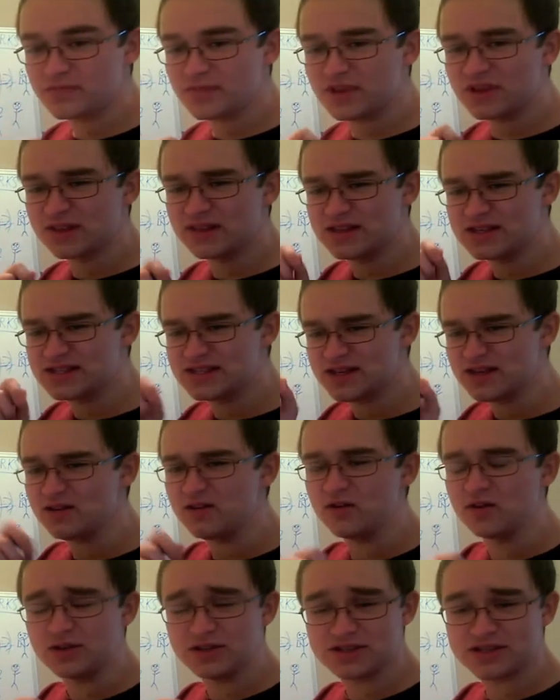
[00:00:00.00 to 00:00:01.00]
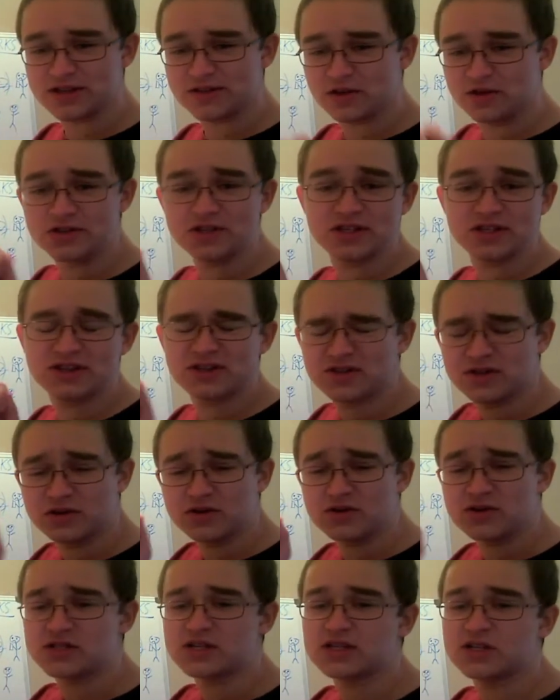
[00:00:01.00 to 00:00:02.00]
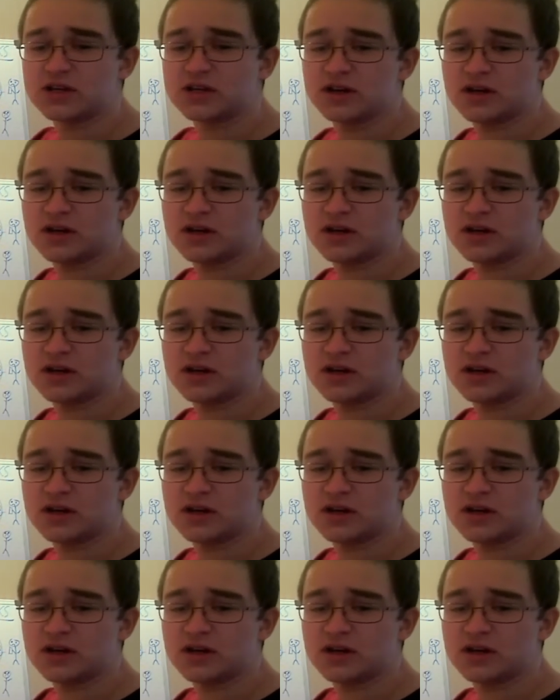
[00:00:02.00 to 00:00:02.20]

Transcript: the signals that those